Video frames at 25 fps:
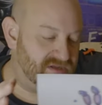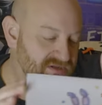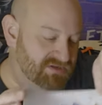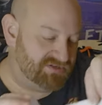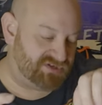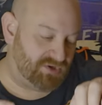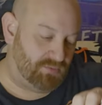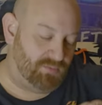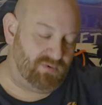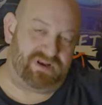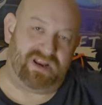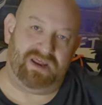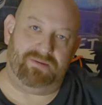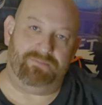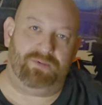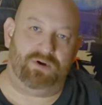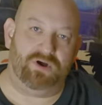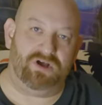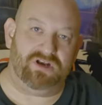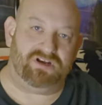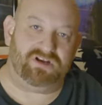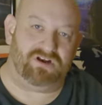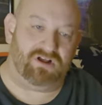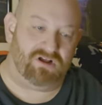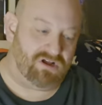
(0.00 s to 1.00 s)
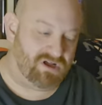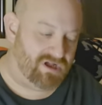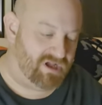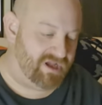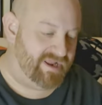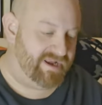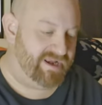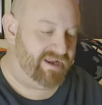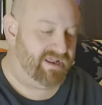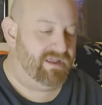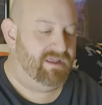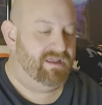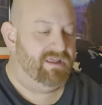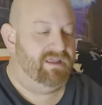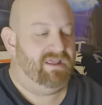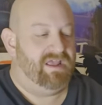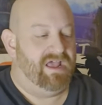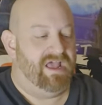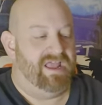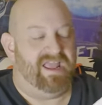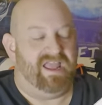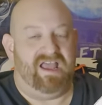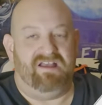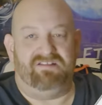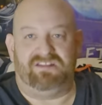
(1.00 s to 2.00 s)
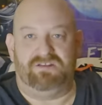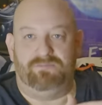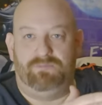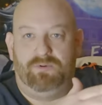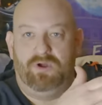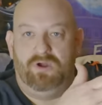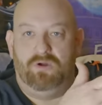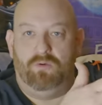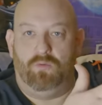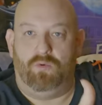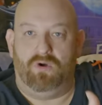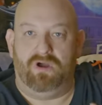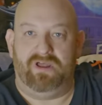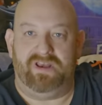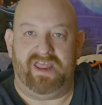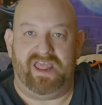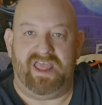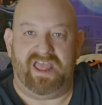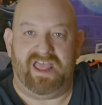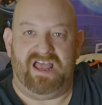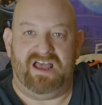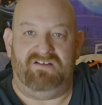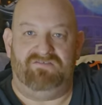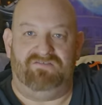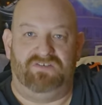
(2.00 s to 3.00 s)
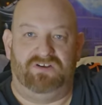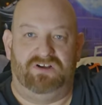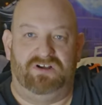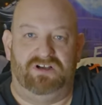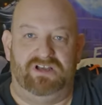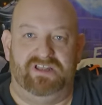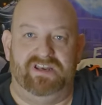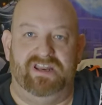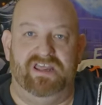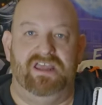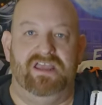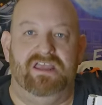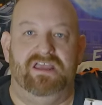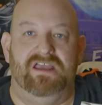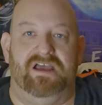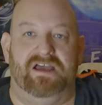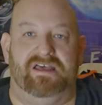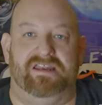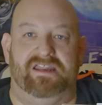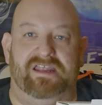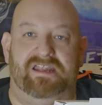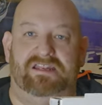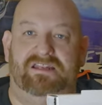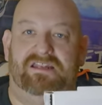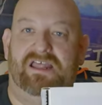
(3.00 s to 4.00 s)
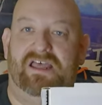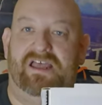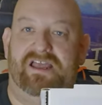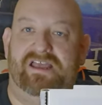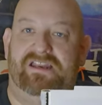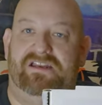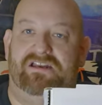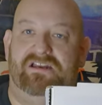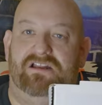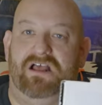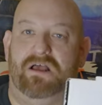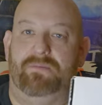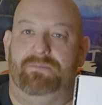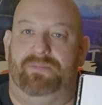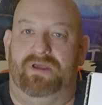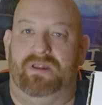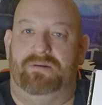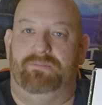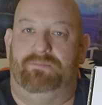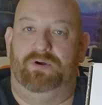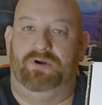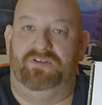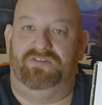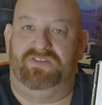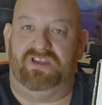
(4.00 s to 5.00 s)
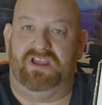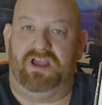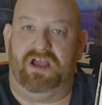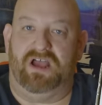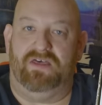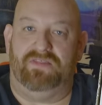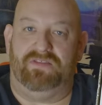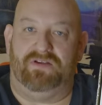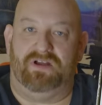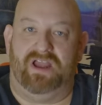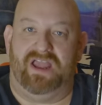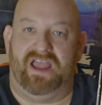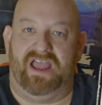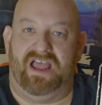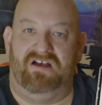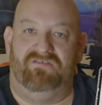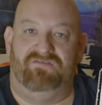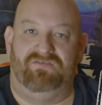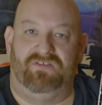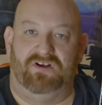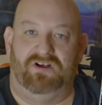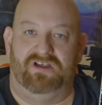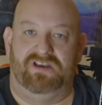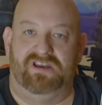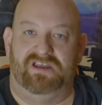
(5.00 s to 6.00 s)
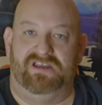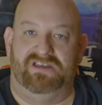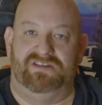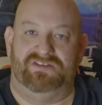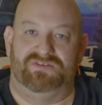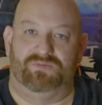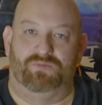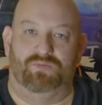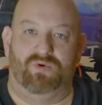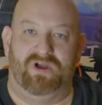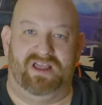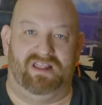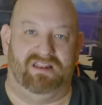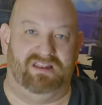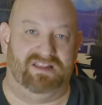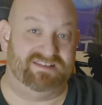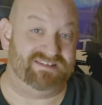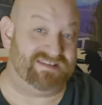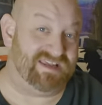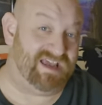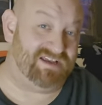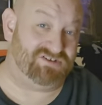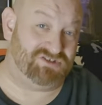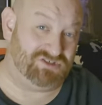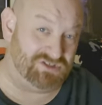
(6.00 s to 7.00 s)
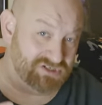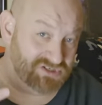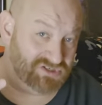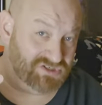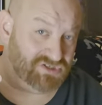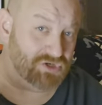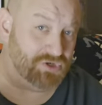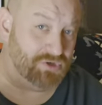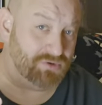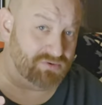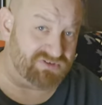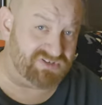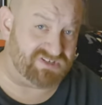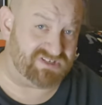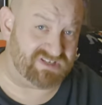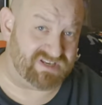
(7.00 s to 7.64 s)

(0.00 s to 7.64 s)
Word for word: So when I put it on, I have to put one half on and then line it up and put the other half on as well. It's actually two